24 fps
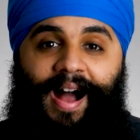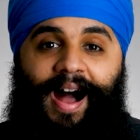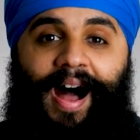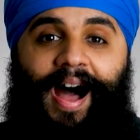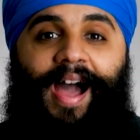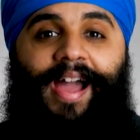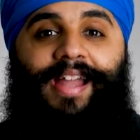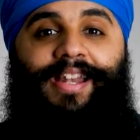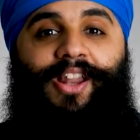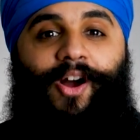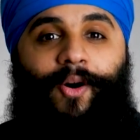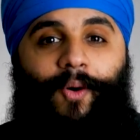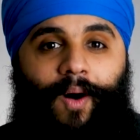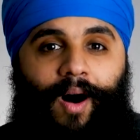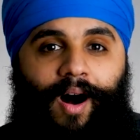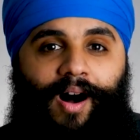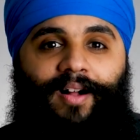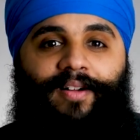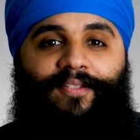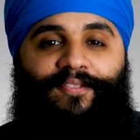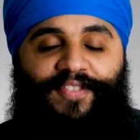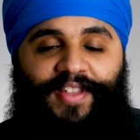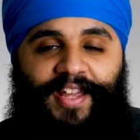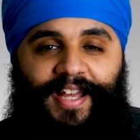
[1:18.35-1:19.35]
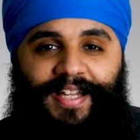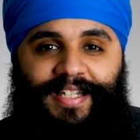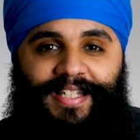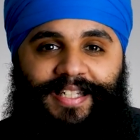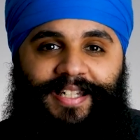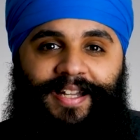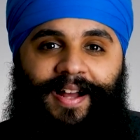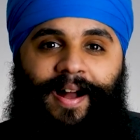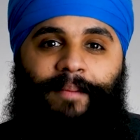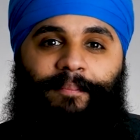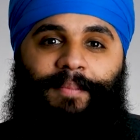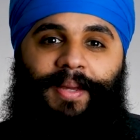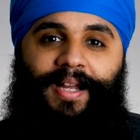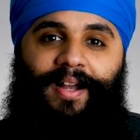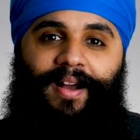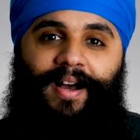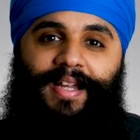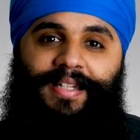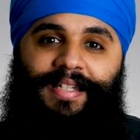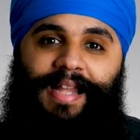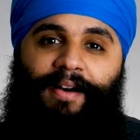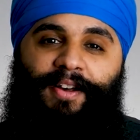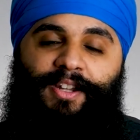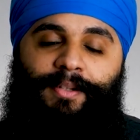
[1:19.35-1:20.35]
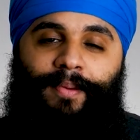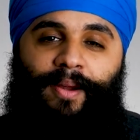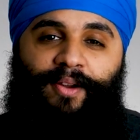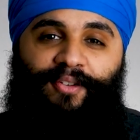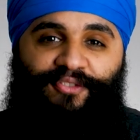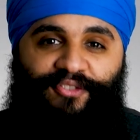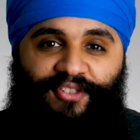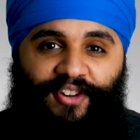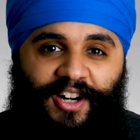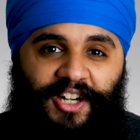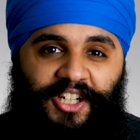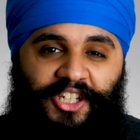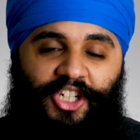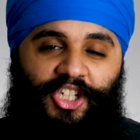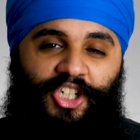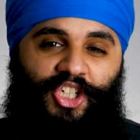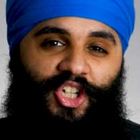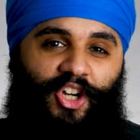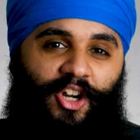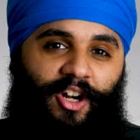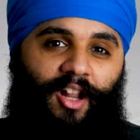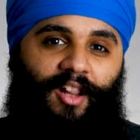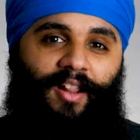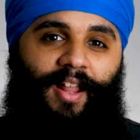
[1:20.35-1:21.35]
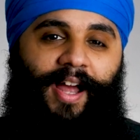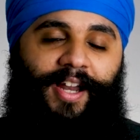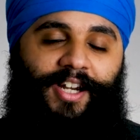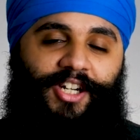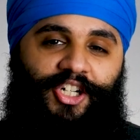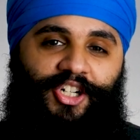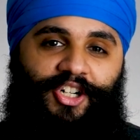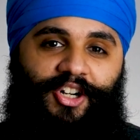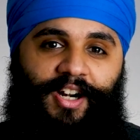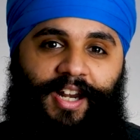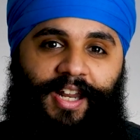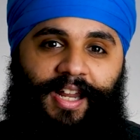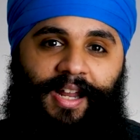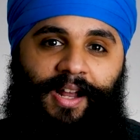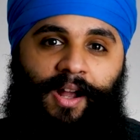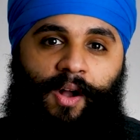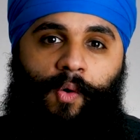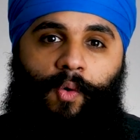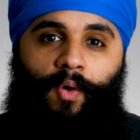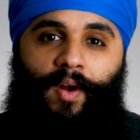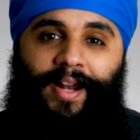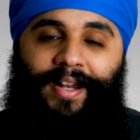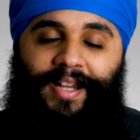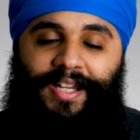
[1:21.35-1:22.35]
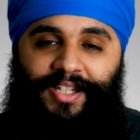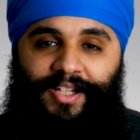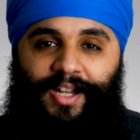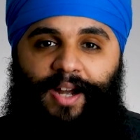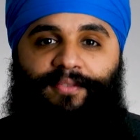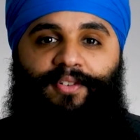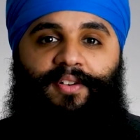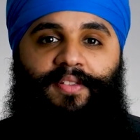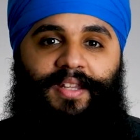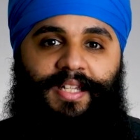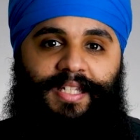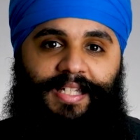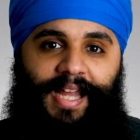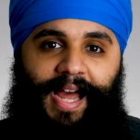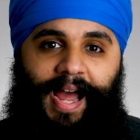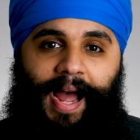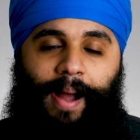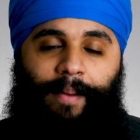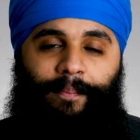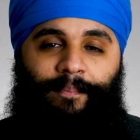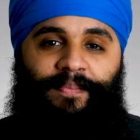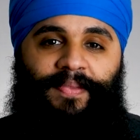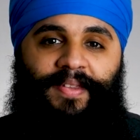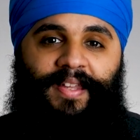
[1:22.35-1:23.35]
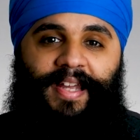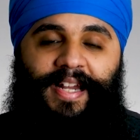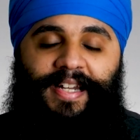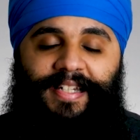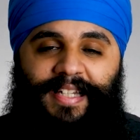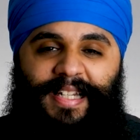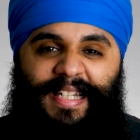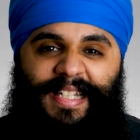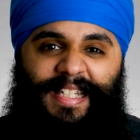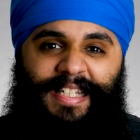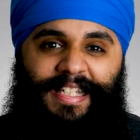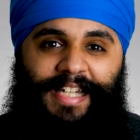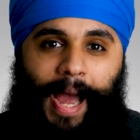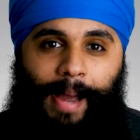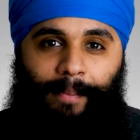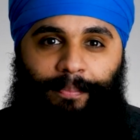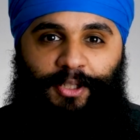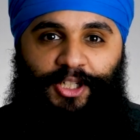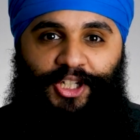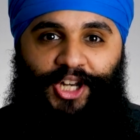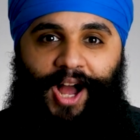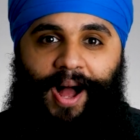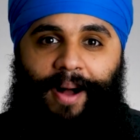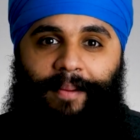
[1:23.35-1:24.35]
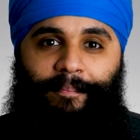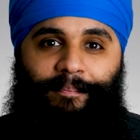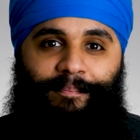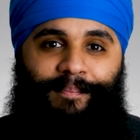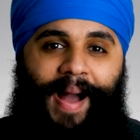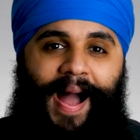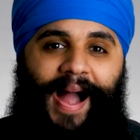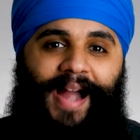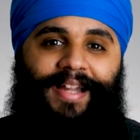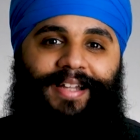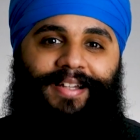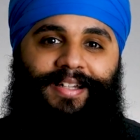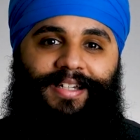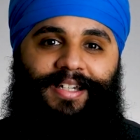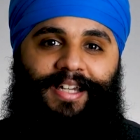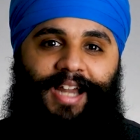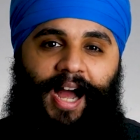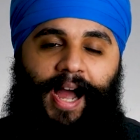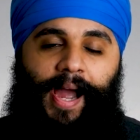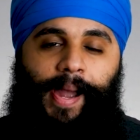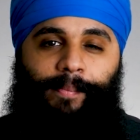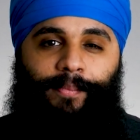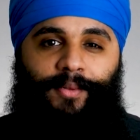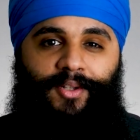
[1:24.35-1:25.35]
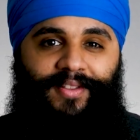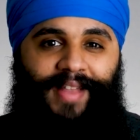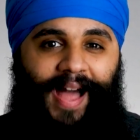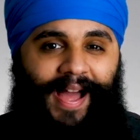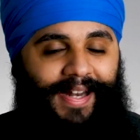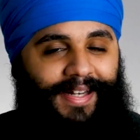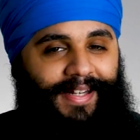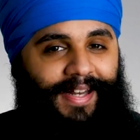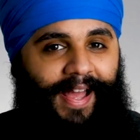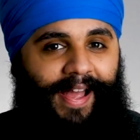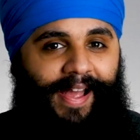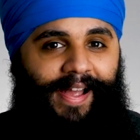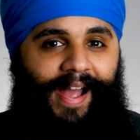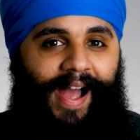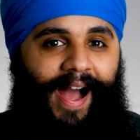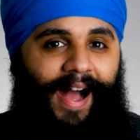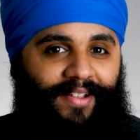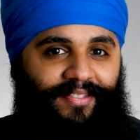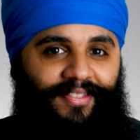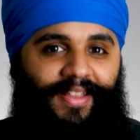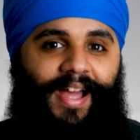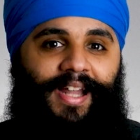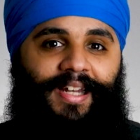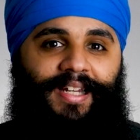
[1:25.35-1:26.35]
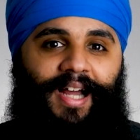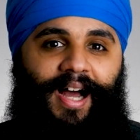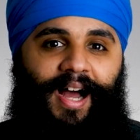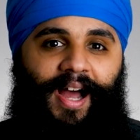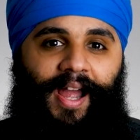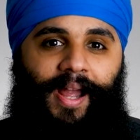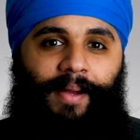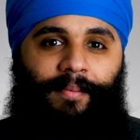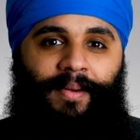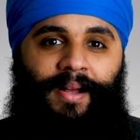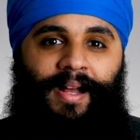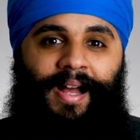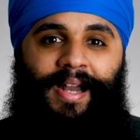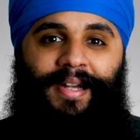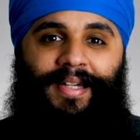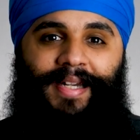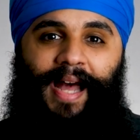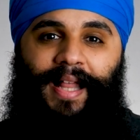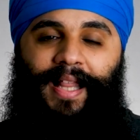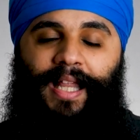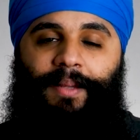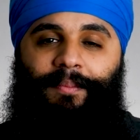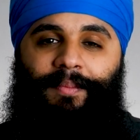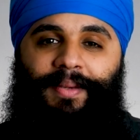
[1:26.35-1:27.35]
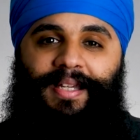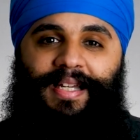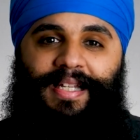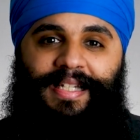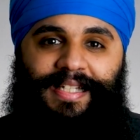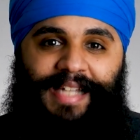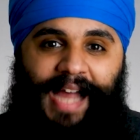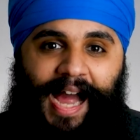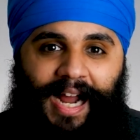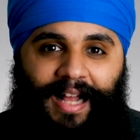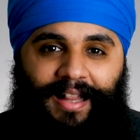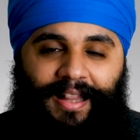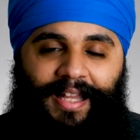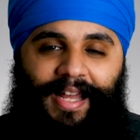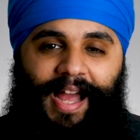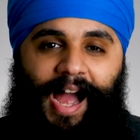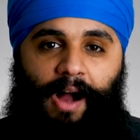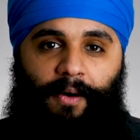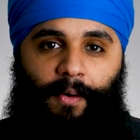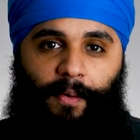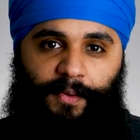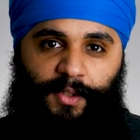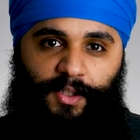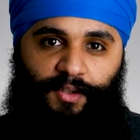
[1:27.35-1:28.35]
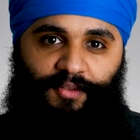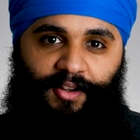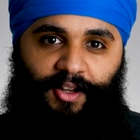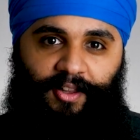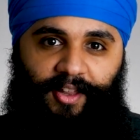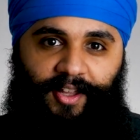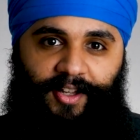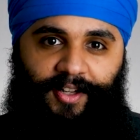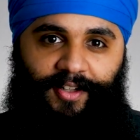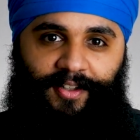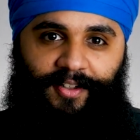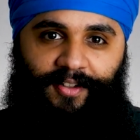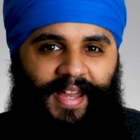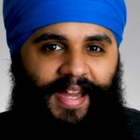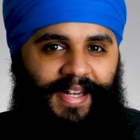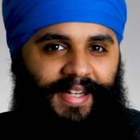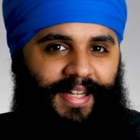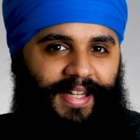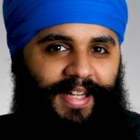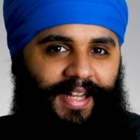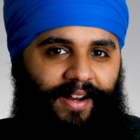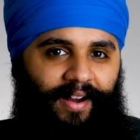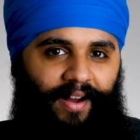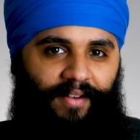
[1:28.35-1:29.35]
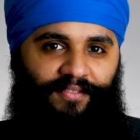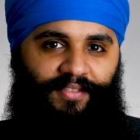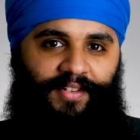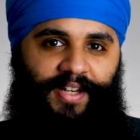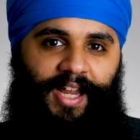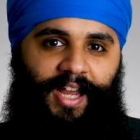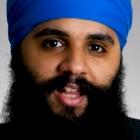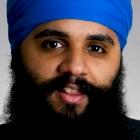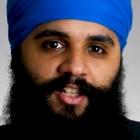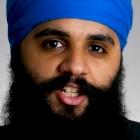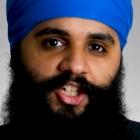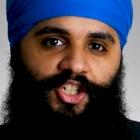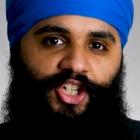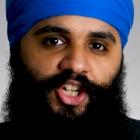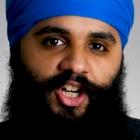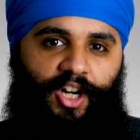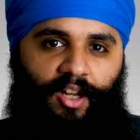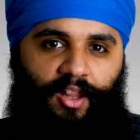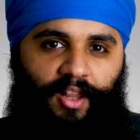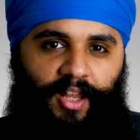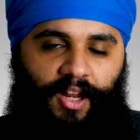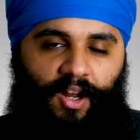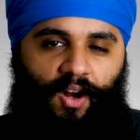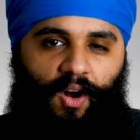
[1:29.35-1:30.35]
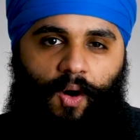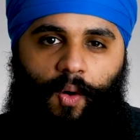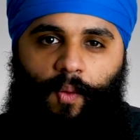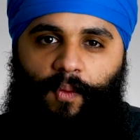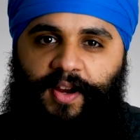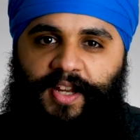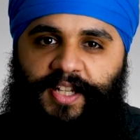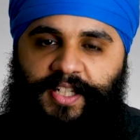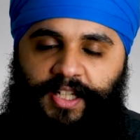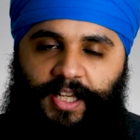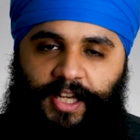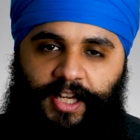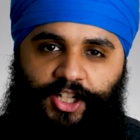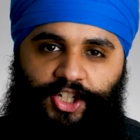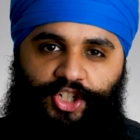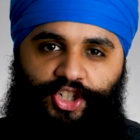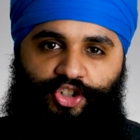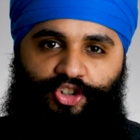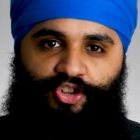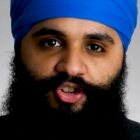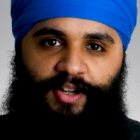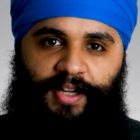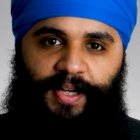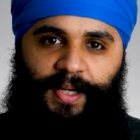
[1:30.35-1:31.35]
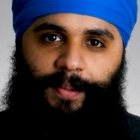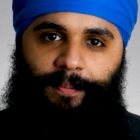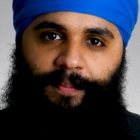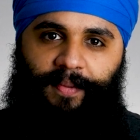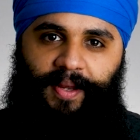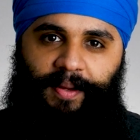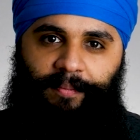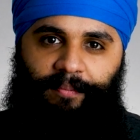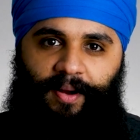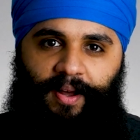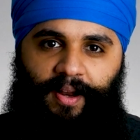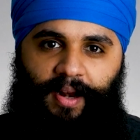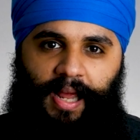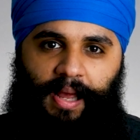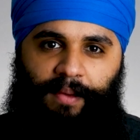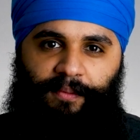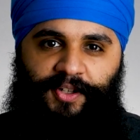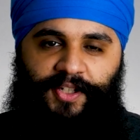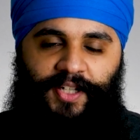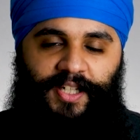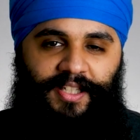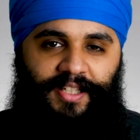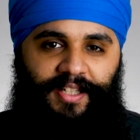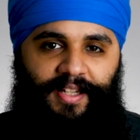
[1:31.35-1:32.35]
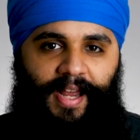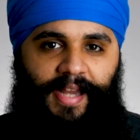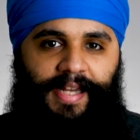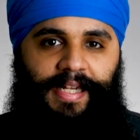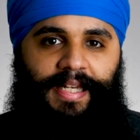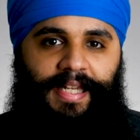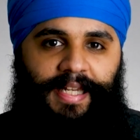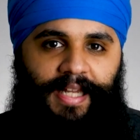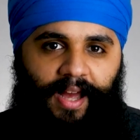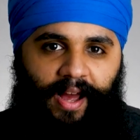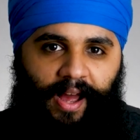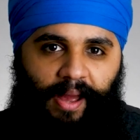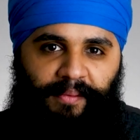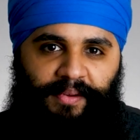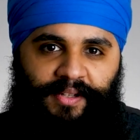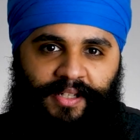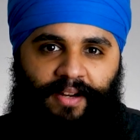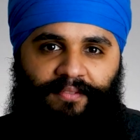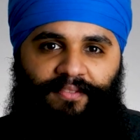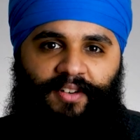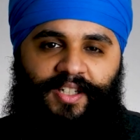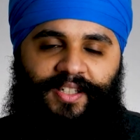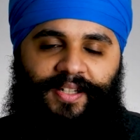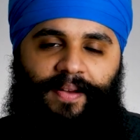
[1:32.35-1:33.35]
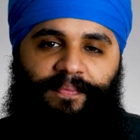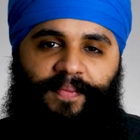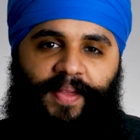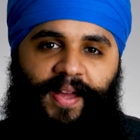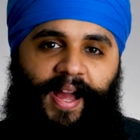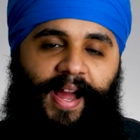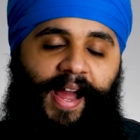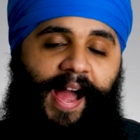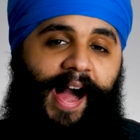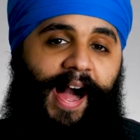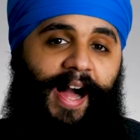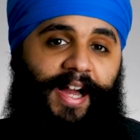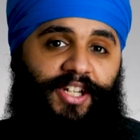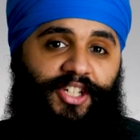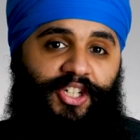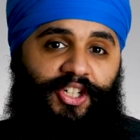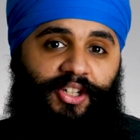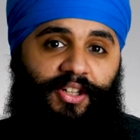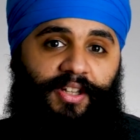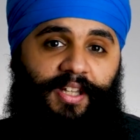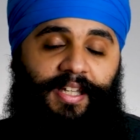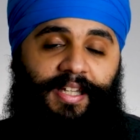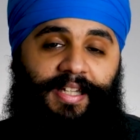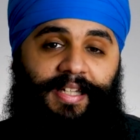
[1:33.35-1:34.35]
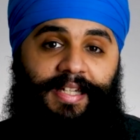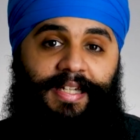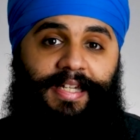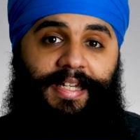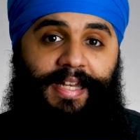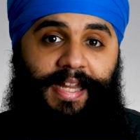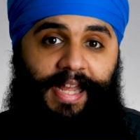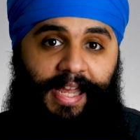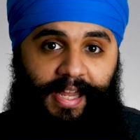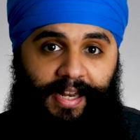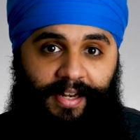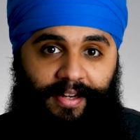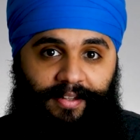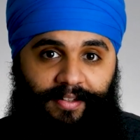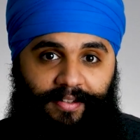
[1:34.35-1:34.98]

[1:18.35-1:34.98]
I know all of this because that was my first journal entry when I discovered this app. It's a snapshot back in time to that day at that time, telling me exactly how I was feeling. The idea of daily journaling always intrigued me, but it was just an idea. It was never something I actually did.